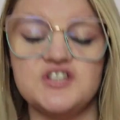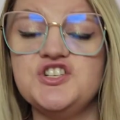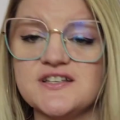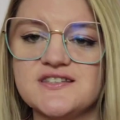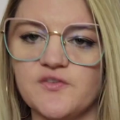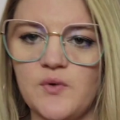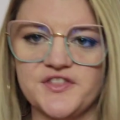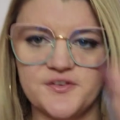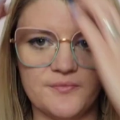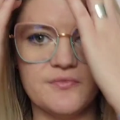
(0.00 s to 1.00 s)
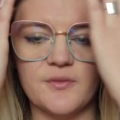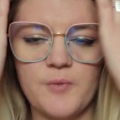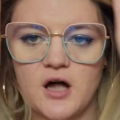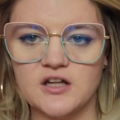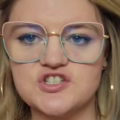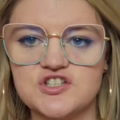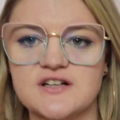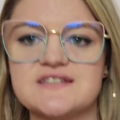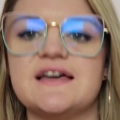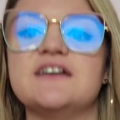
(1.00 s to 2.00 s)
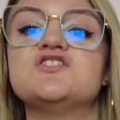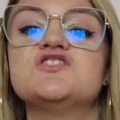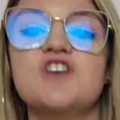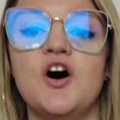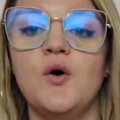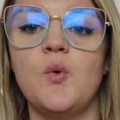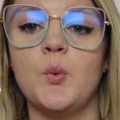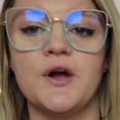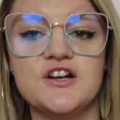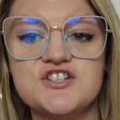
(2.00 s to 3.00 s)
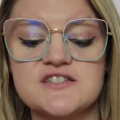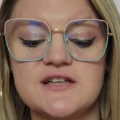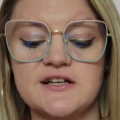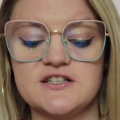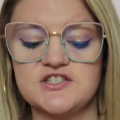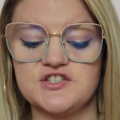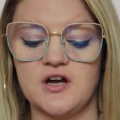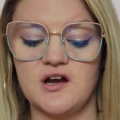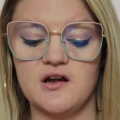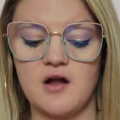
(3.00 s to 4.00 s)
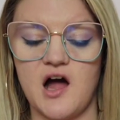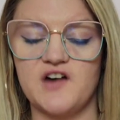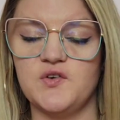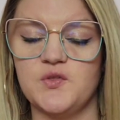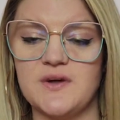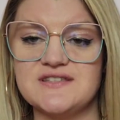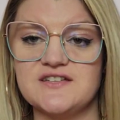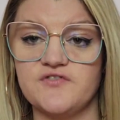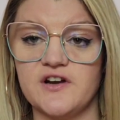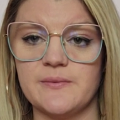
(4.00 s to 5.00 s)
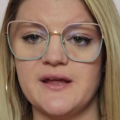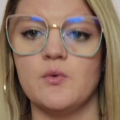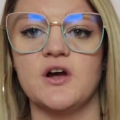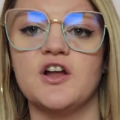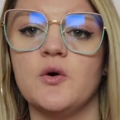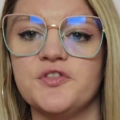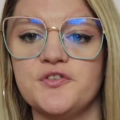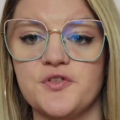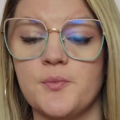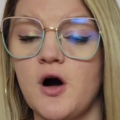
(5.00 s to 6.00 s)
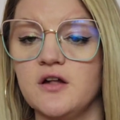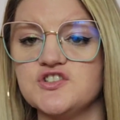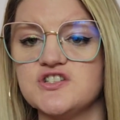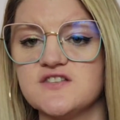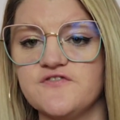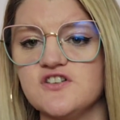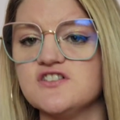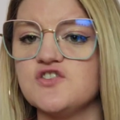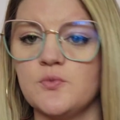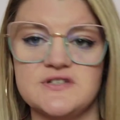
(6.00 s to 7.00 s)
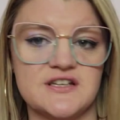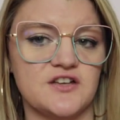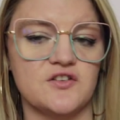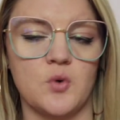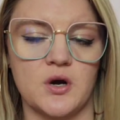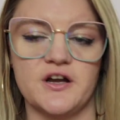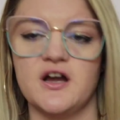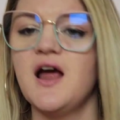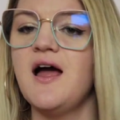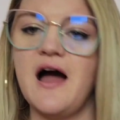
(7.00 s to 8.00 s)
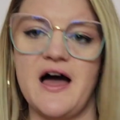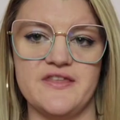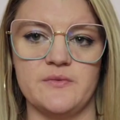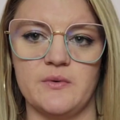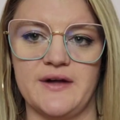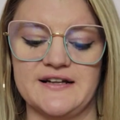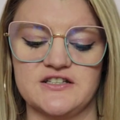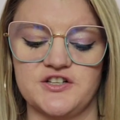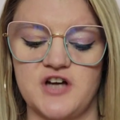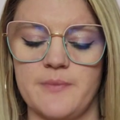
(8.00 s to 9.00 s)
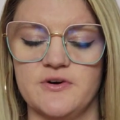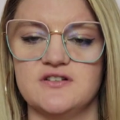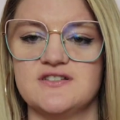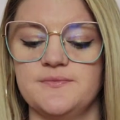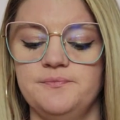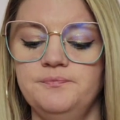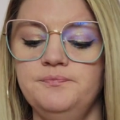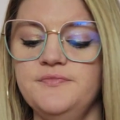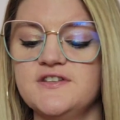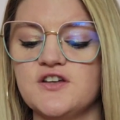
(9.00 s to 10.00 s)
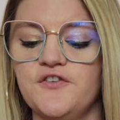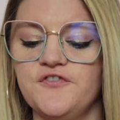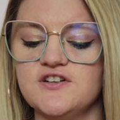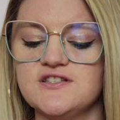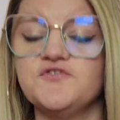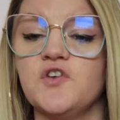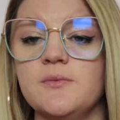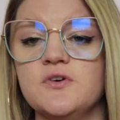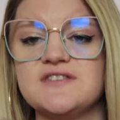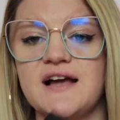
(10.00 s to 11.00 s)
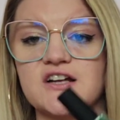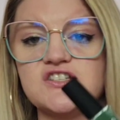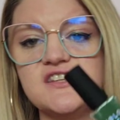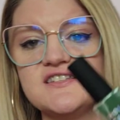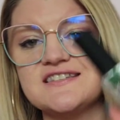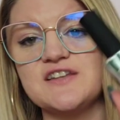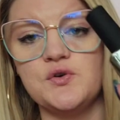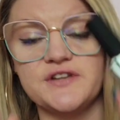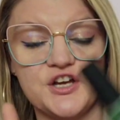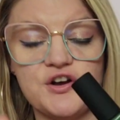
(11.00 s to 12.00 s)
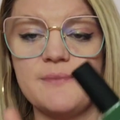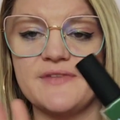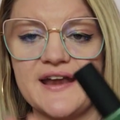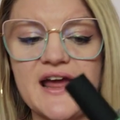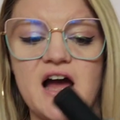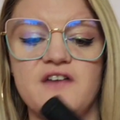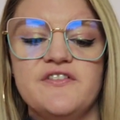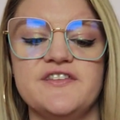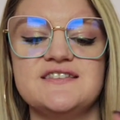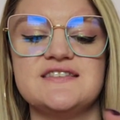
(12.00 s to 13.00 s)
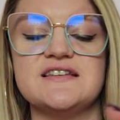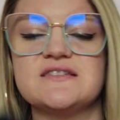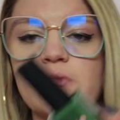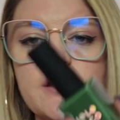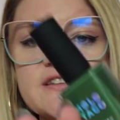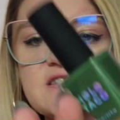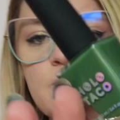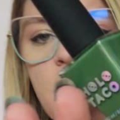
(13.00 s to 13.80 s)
gist of what the, the polish looks like. So we're just gonna start off with what's in front of me. We're gonna go through the polishes first, no particular order, and then we will get to the toppers. So first and foremost, actually this is the only creme that I have. This is Modest